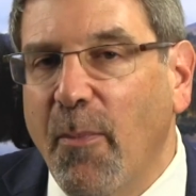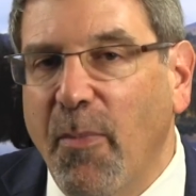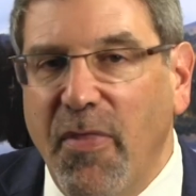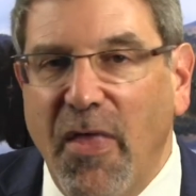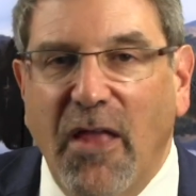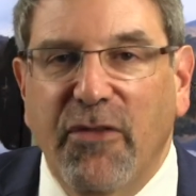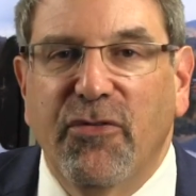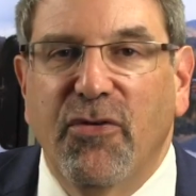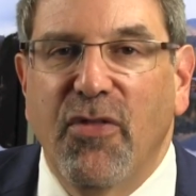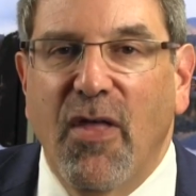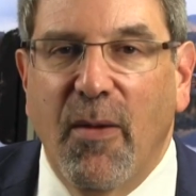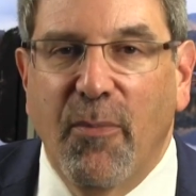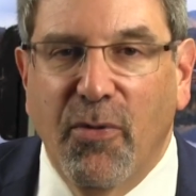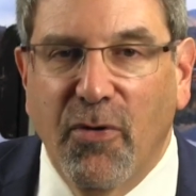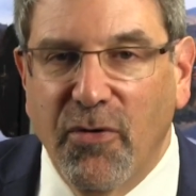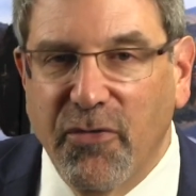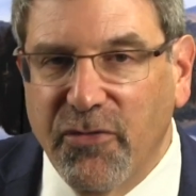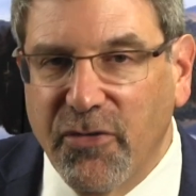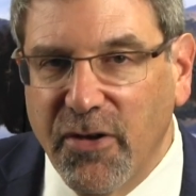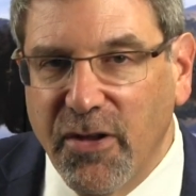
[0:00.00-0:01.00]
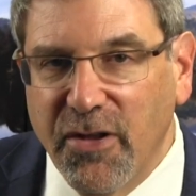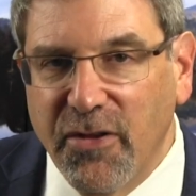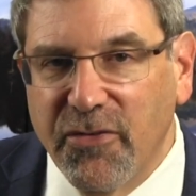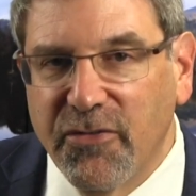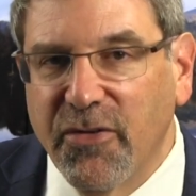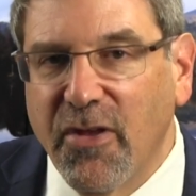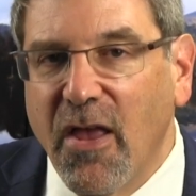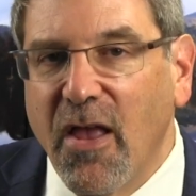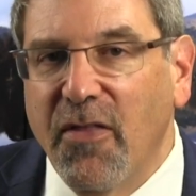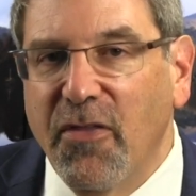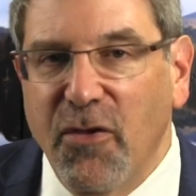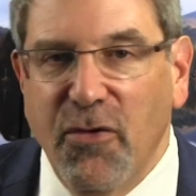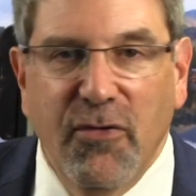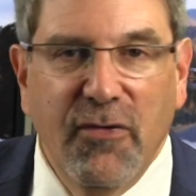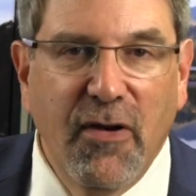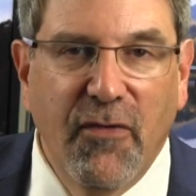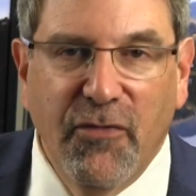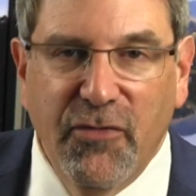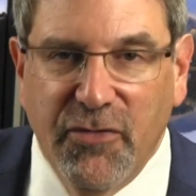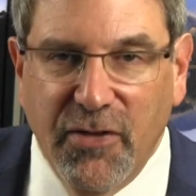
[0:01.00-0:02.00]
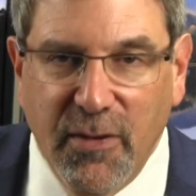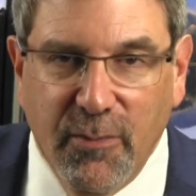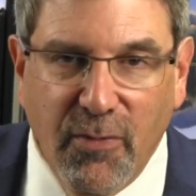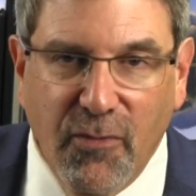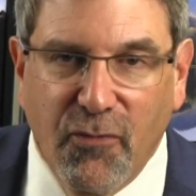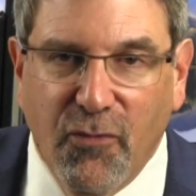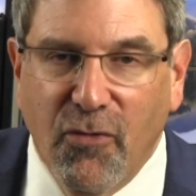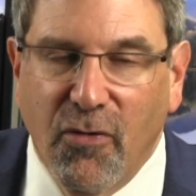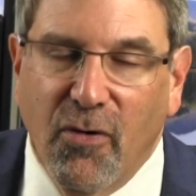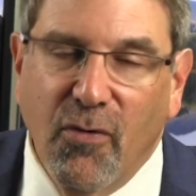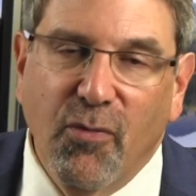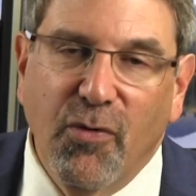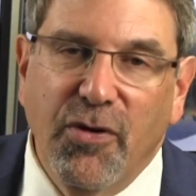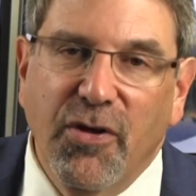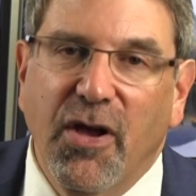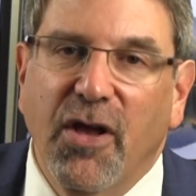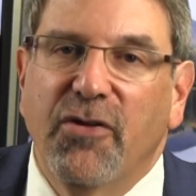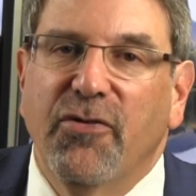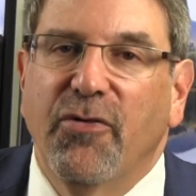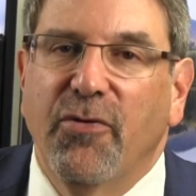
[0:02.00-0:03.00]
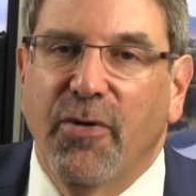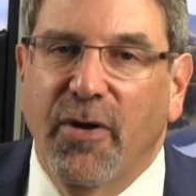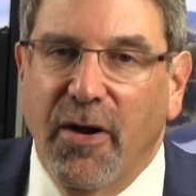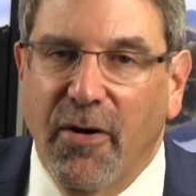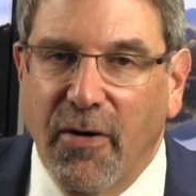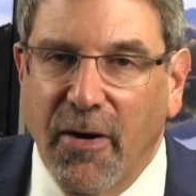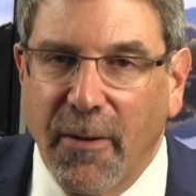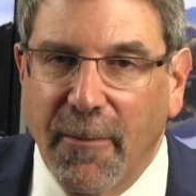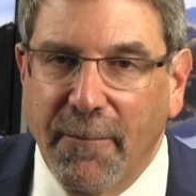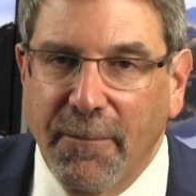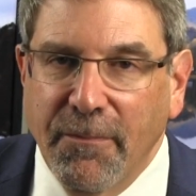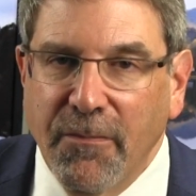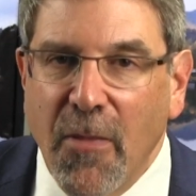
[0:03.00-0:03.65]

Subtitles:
but that's who that person is that you've never seen before when you get to your hearing.